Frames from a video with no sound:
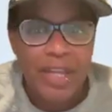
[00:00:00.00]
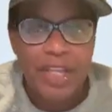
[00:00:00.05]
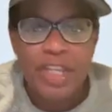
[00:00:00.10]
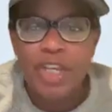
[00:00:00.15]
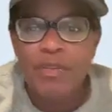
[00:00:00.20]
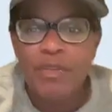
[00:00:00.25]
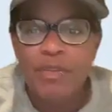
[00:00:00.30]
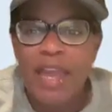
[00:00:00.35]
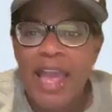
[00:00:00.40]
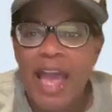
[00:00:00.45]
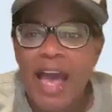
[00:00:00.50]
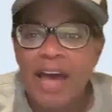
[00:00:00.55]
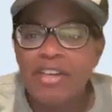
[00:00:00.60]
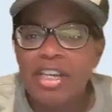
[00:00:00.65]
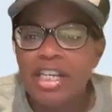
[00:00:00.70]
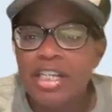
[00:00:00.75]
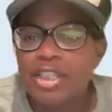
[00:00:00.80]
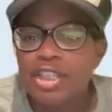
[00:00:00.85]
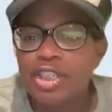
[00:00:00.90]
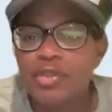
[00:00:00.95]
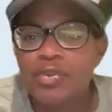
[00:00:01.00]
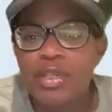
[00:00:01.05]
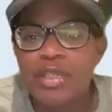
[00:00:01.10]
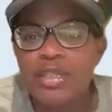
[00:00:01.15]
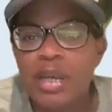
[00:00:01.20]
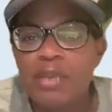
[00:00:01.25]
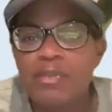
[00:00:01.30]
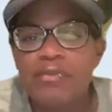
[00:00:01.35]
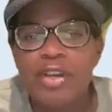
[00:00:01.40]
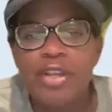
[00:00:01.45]
You may have an issue with
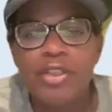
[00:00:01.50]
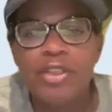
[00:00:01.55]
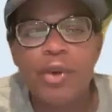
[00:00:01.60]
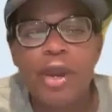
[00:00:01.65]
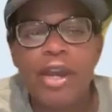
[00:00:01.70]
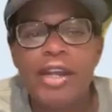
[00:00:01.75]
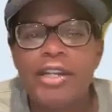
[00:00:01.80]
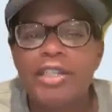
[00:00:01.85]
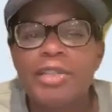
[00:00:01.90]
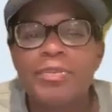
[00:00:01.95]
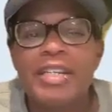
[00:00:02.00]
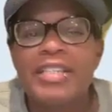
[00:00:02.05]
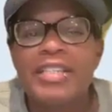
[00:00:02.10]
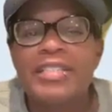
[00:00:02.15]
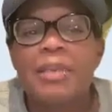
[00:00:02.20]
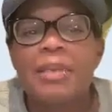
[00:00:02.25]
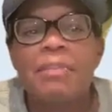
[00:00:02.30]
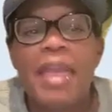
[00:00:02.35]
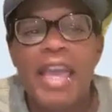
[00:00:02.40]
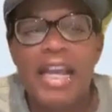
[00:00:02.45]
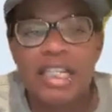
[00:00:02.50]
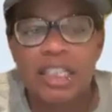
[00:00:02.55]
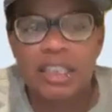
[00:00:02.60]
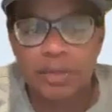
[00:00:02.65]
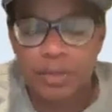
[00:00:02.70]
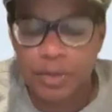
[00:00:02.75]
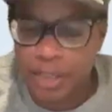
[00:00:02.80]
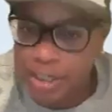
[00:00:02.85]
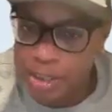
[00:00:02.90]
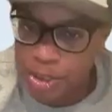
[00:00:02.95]
some fifth graders, but it's a
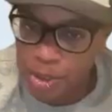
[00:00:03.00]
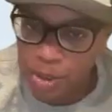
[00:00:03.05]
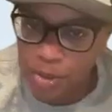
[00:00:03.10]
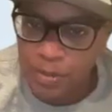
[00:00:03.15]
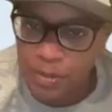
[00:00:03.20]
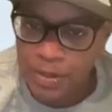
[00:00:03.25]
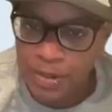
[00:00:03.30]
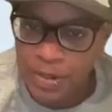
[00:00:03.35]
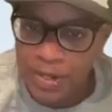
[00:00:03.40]
manageable issue.